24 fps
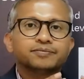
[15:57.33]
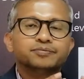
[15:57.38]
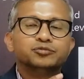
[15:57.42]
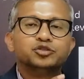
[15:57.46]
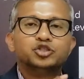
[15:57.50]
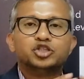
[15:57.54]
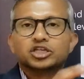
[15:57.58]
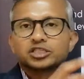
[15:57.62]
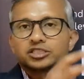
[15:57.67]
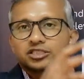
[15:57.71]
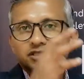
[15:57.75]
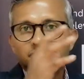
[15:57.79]

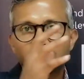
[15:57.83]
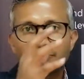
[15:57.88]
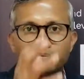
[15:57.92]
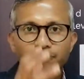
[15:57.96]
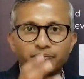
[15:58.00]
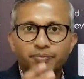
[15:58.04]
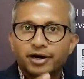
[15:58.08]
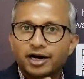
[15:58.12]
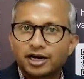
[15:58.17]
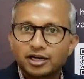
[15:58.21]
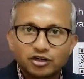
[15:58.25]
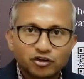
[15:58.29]
just a
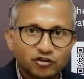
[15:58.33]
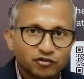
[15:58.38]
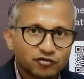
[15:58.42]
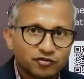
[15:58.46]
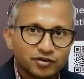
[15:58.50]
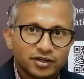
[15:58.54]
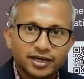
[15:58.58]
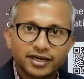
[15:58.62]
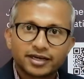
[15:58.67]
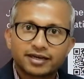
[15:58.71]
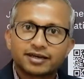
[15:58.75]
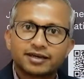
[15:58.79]
part of
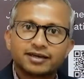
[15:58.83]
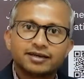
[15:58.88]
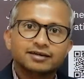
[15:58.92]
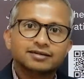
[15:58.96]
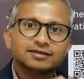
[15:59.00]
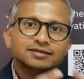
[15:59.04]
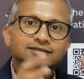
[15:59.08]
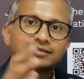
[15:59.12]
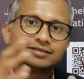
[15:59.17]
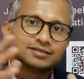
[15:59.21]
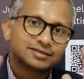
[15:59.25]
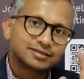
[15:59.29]
like, here
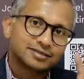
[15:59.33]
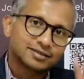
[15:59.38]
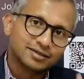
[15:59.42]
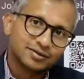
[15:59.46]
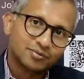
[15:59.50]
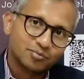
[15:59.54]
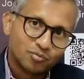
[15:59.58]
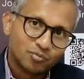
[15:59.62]
is a